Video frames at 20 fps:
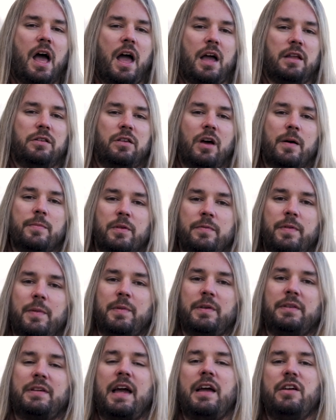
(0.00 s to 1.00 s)
in terms of
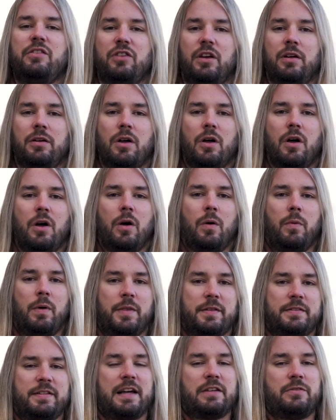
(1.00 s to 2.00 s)
them engaging
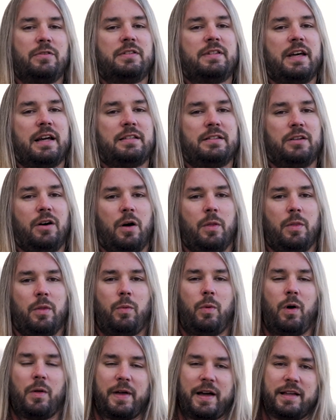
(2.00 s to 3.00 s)
with the statutory sector
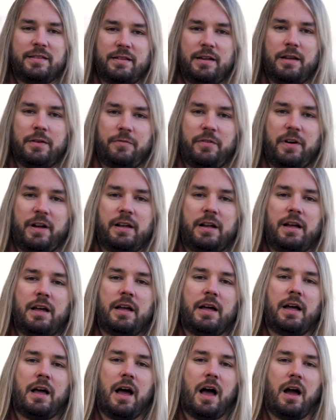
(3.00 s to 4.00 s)
on what they are delivering
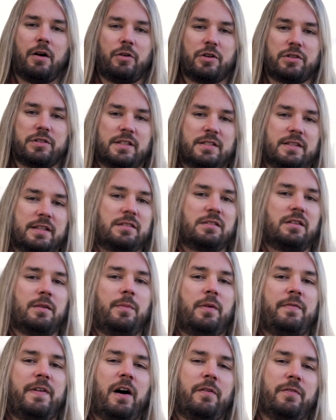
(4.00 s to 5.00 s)
across the
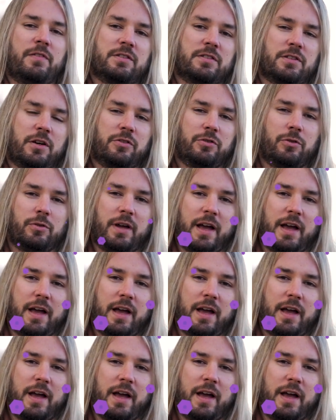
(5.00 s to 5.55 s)
system of health and social